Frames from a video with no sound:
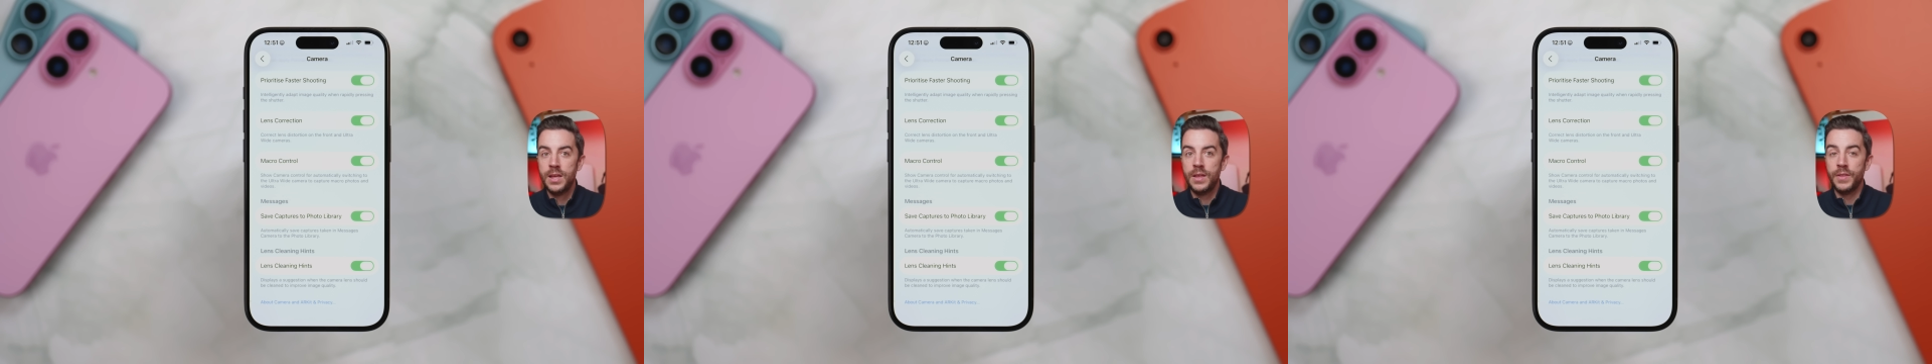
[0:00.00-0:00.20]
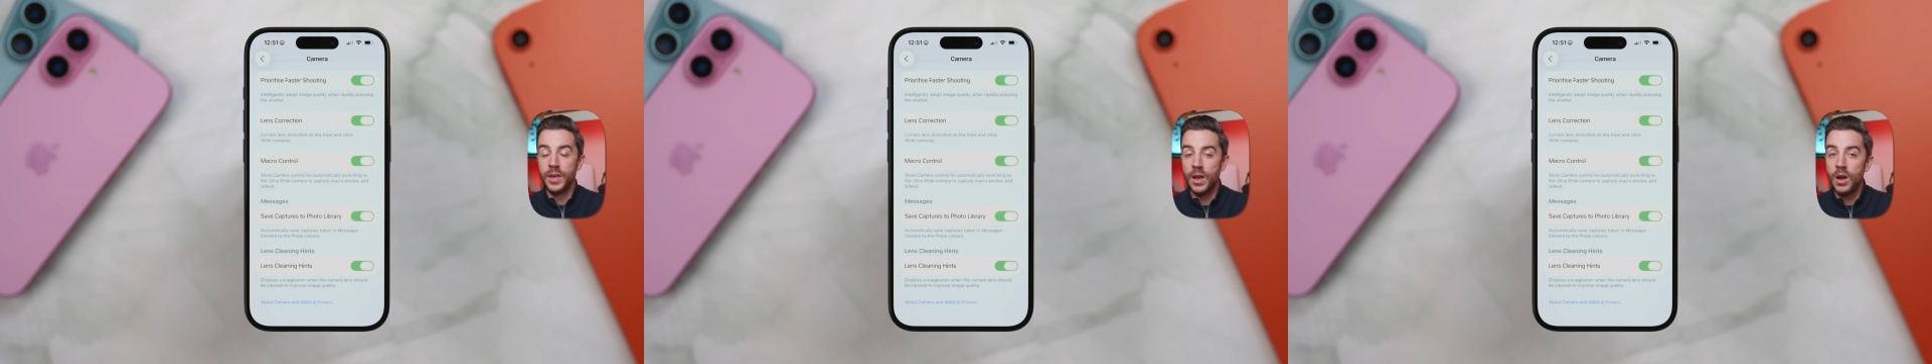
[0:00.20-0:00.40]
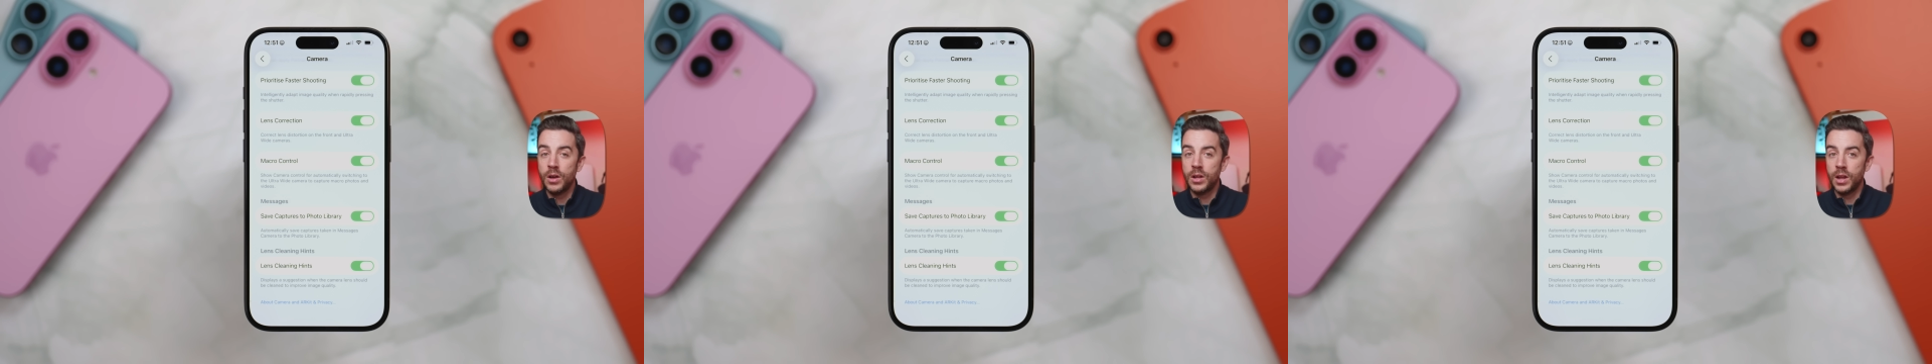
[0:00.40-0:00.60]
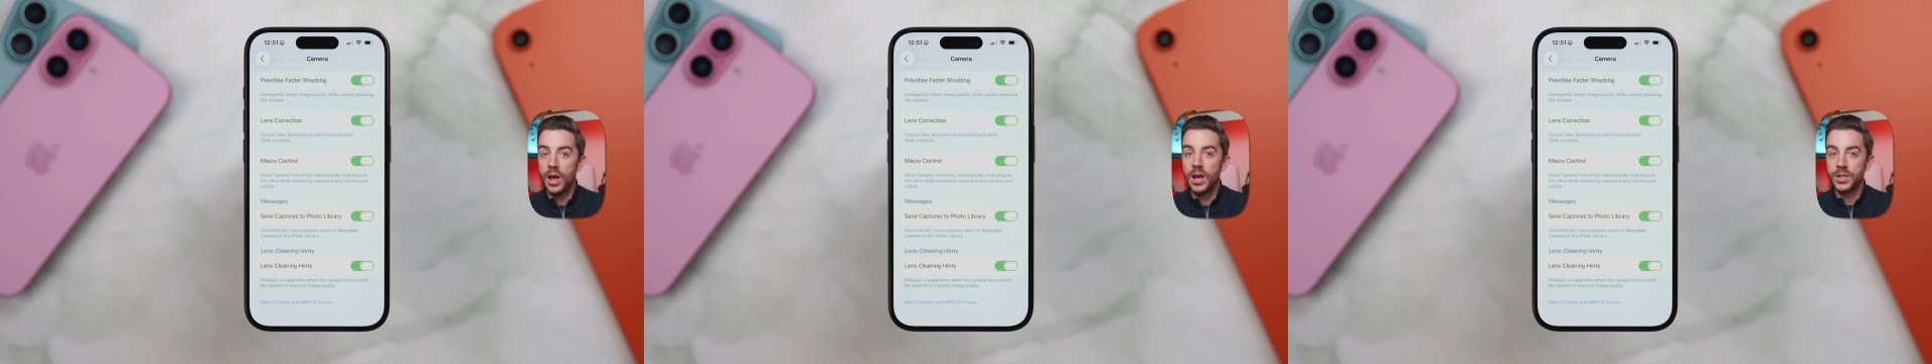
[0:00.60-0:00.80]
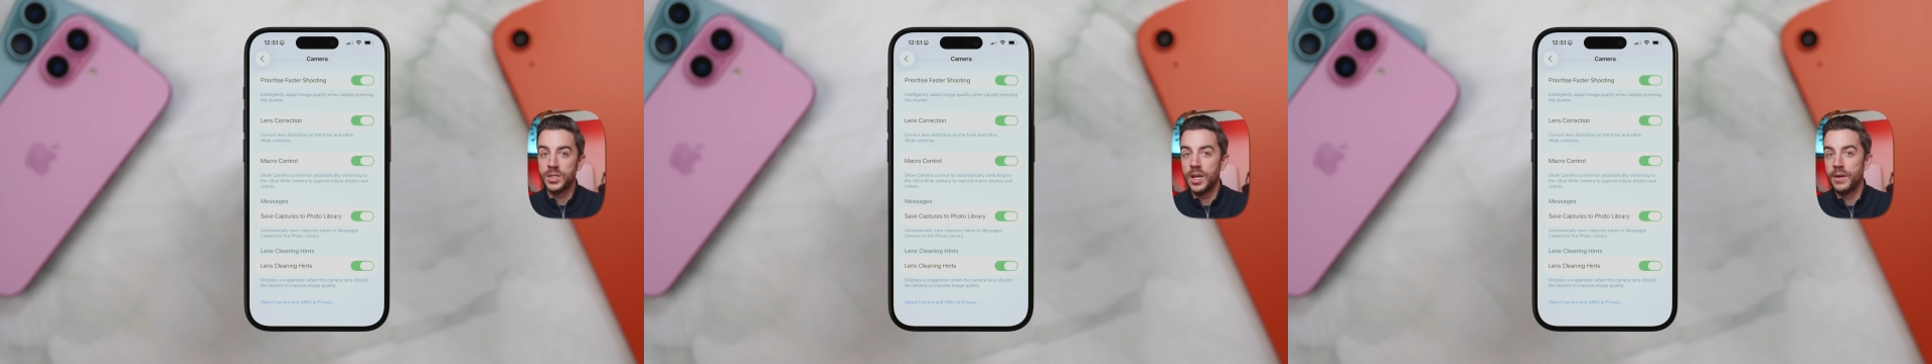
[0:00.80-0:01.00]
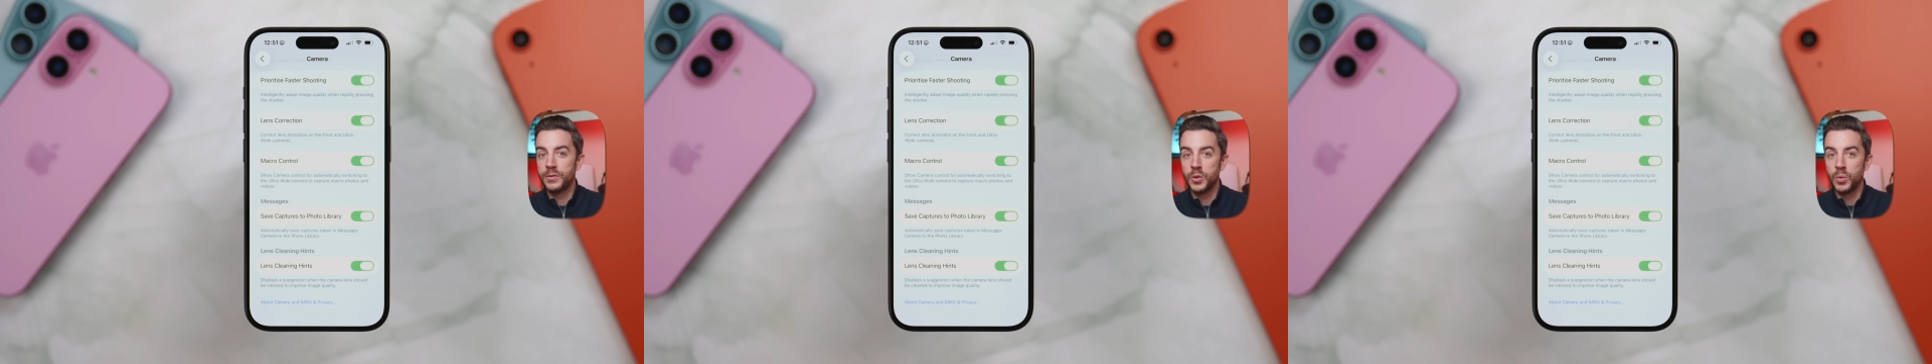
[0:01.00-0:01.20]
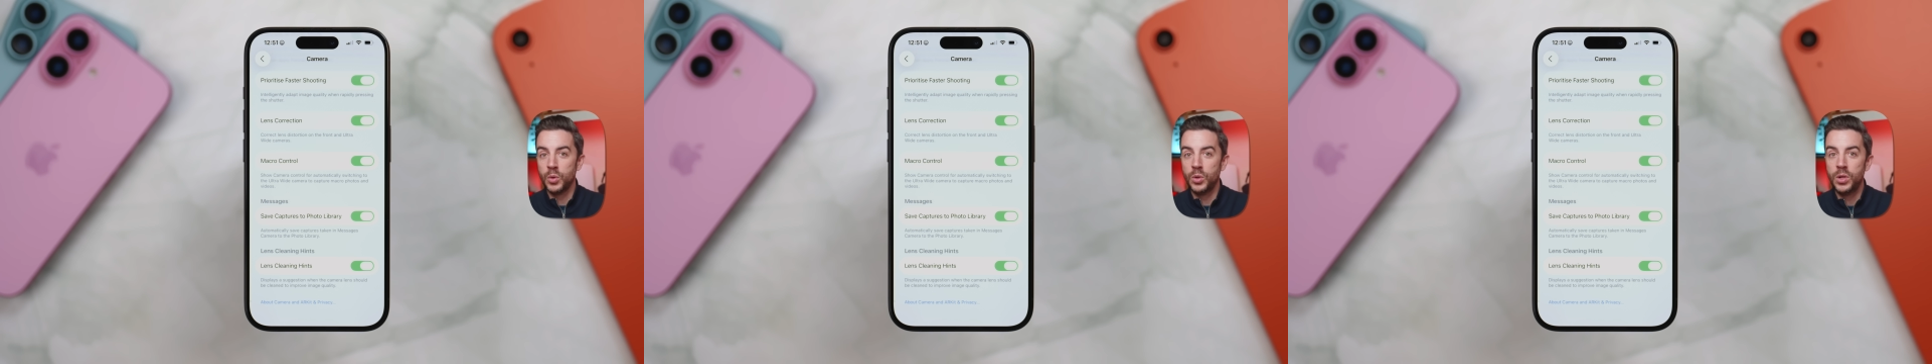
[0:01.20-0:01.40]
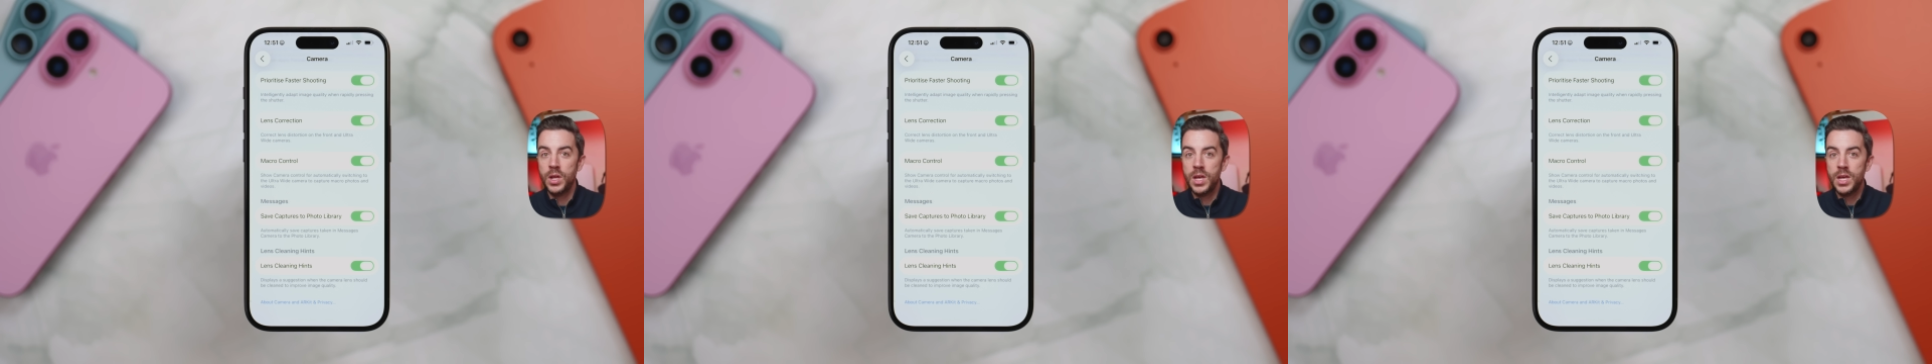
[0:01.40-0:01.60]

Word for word: They are glass after all,